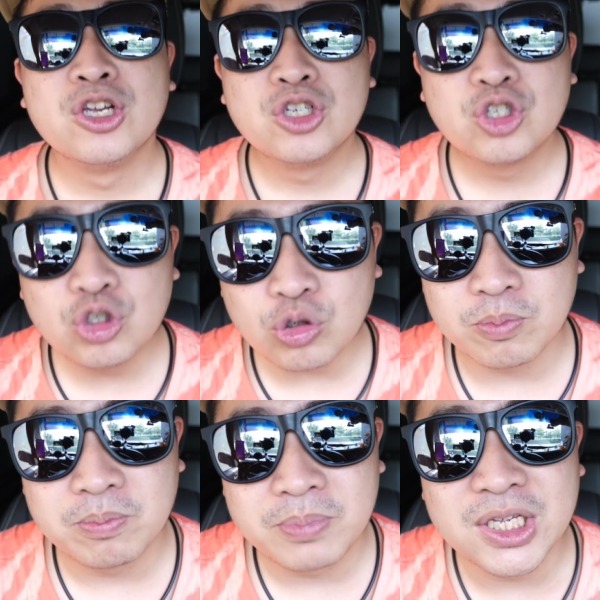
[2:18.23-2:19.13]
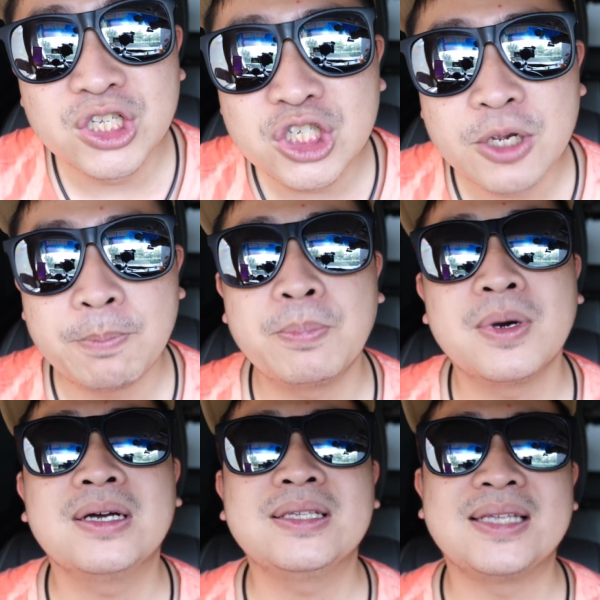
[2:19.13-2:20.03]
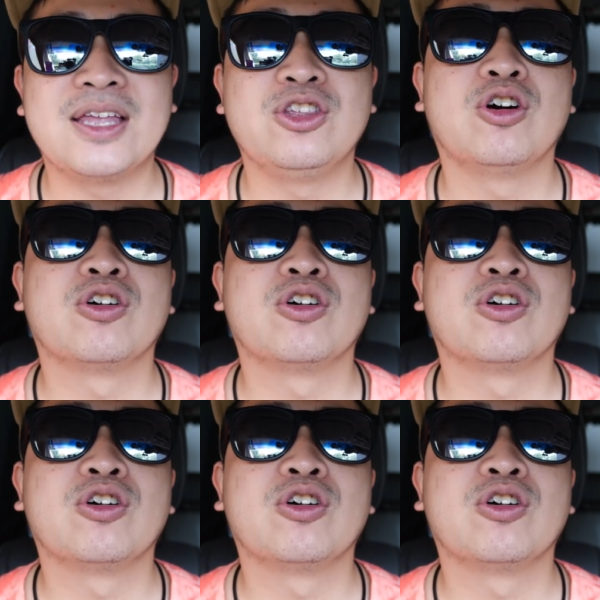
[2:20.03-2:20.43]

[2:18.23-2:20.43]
should be cheaper than your